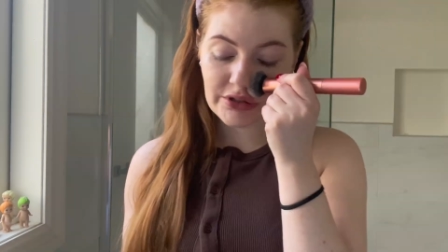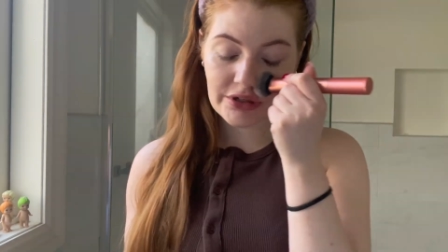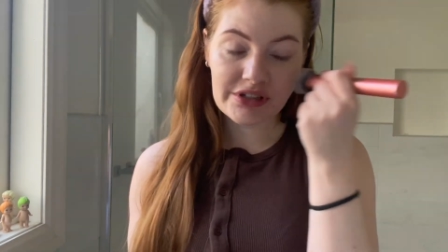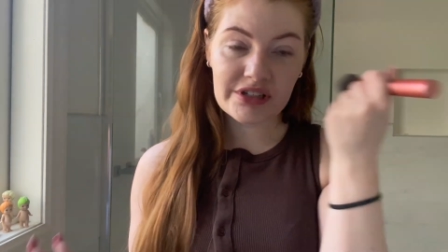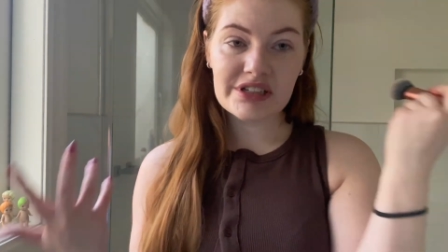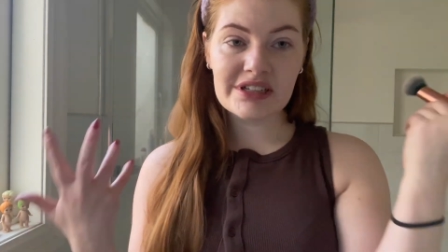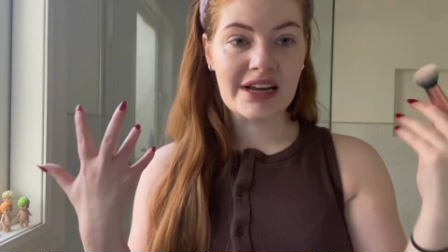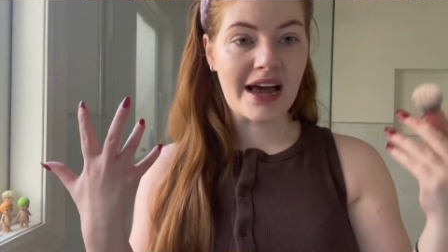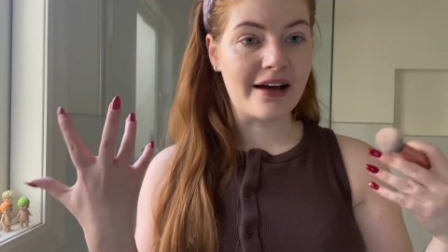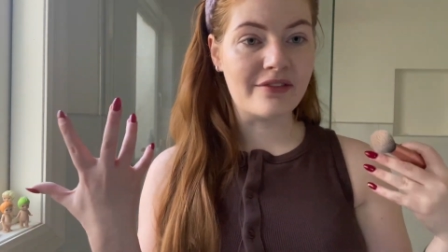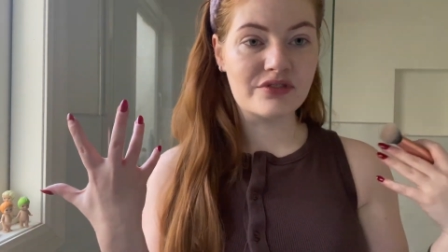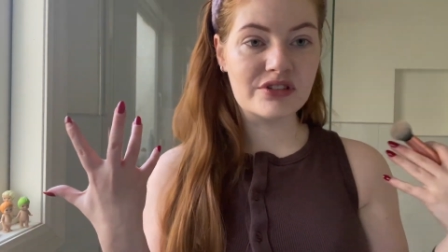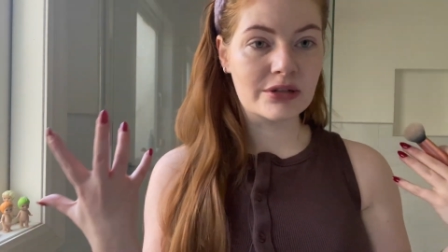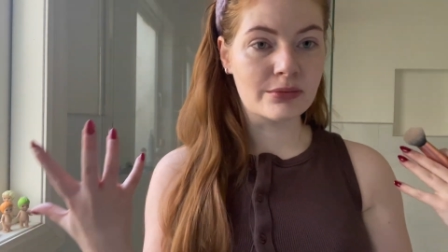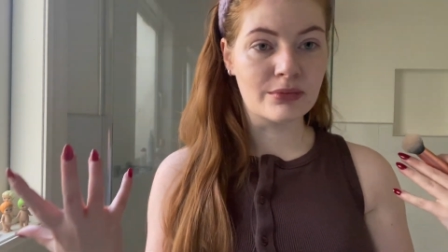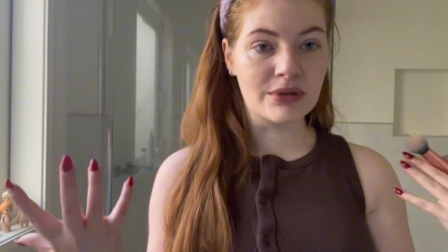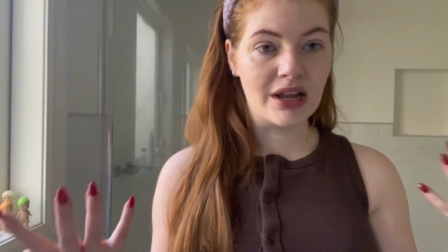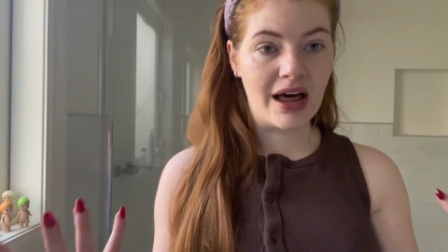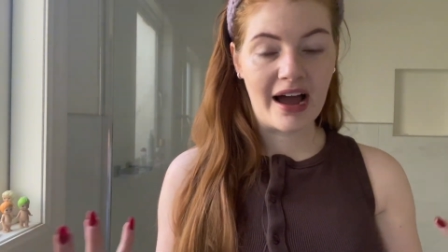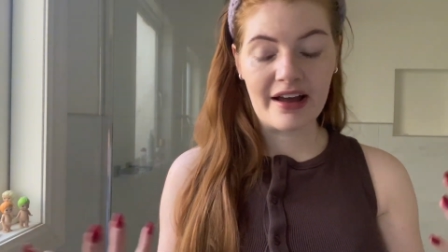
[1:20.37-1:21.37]
I just have
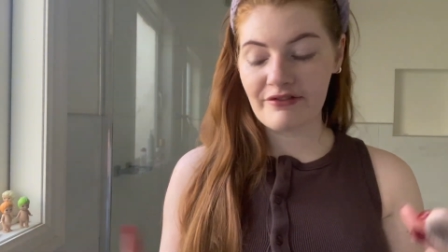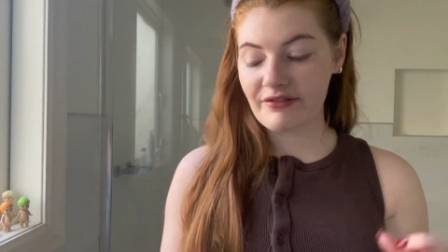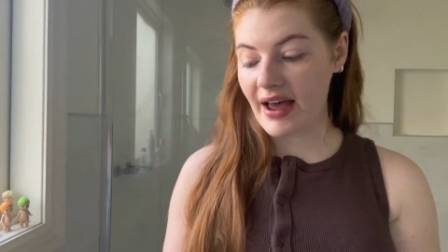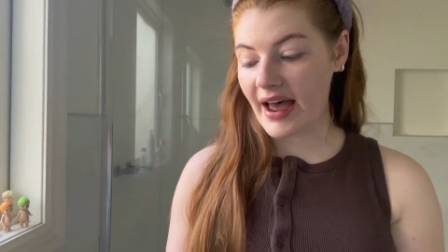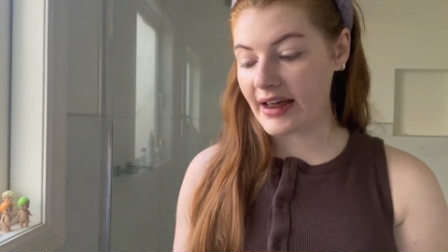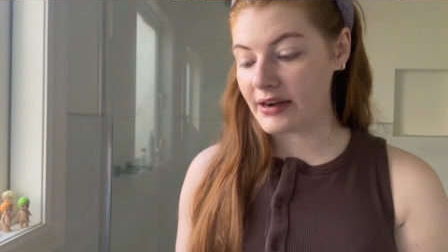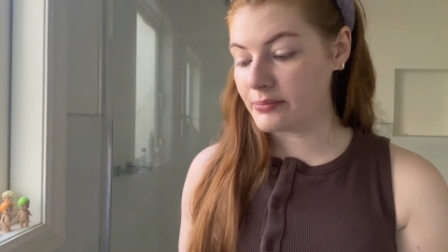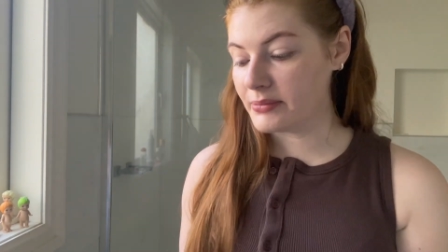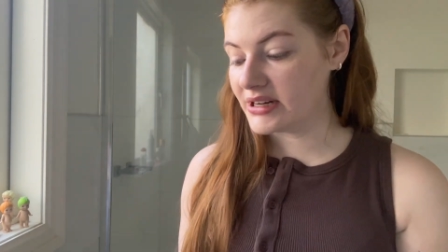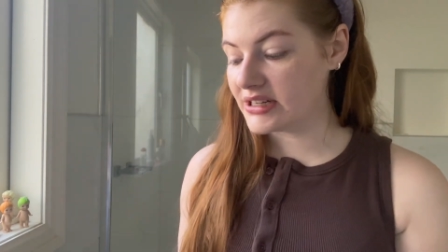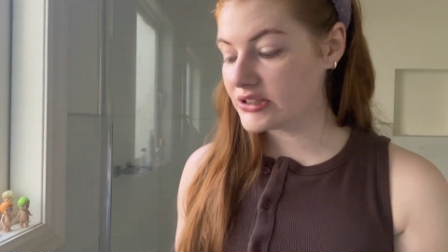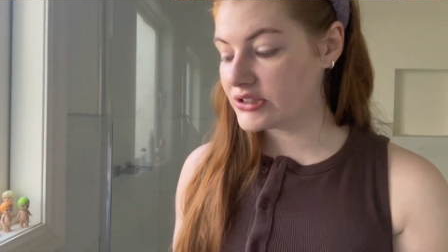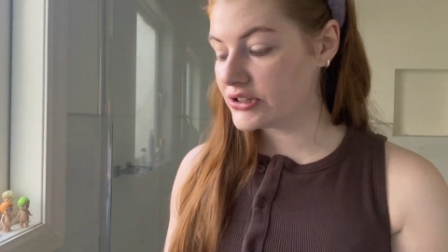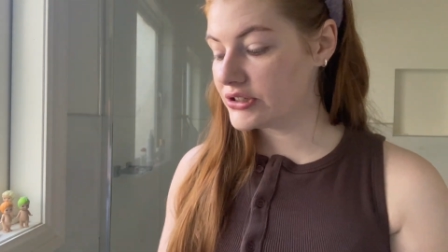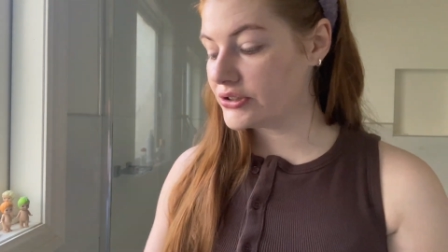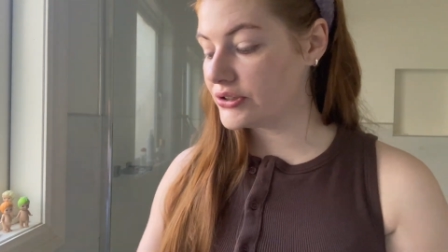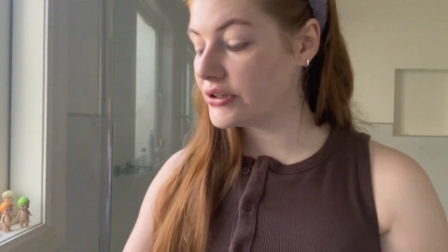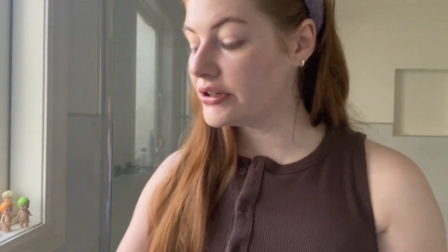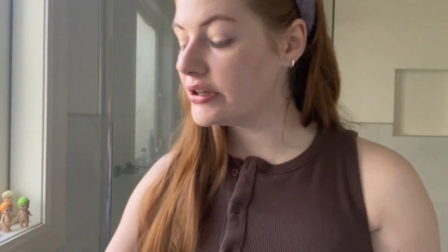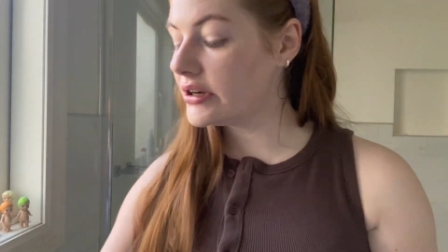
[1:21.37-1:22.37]
some life admin to
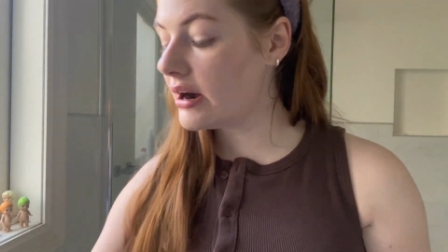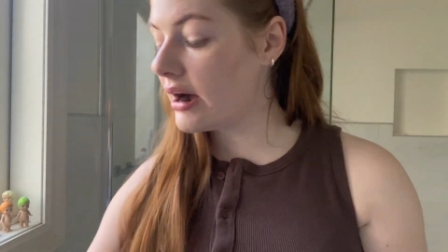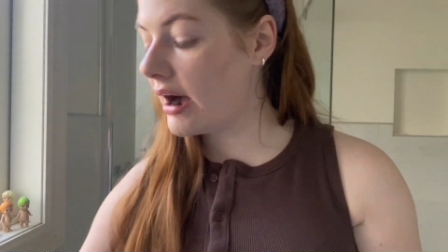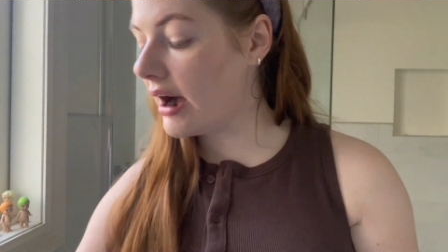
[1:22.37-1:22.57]
do.